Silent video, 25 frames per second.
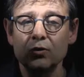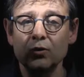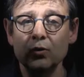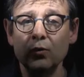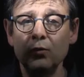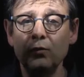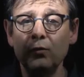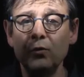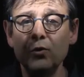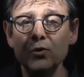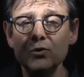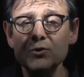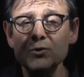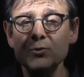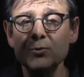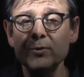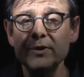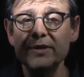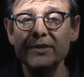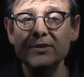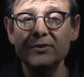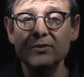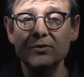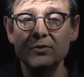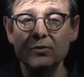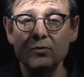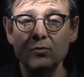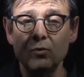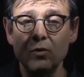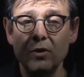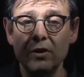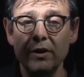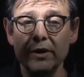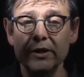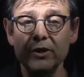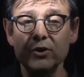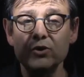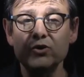the fourth reason
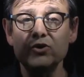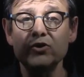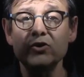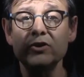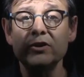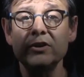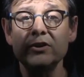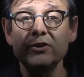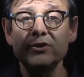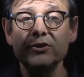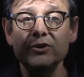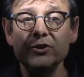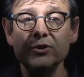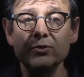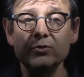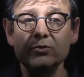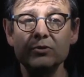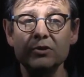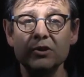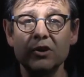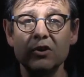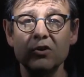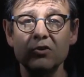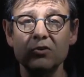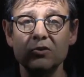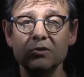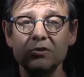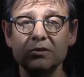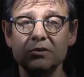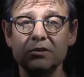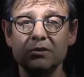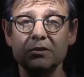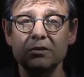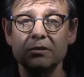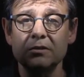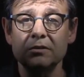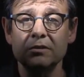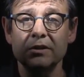why you should not use
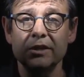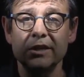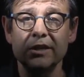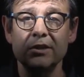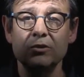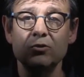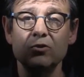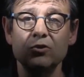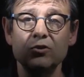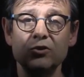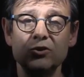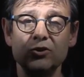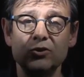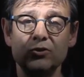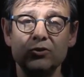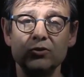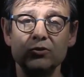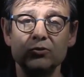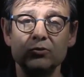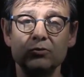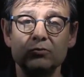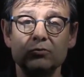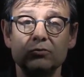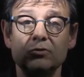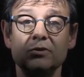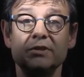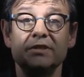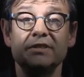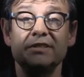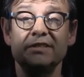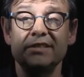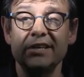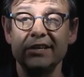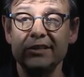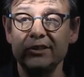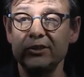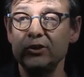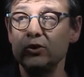cost in order to
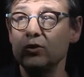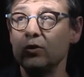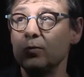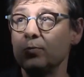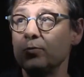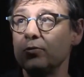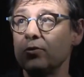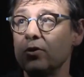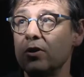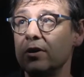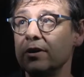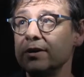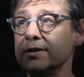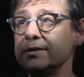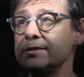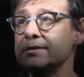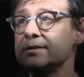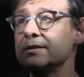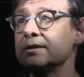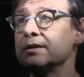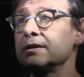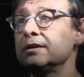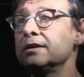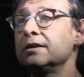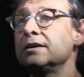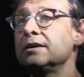set your price,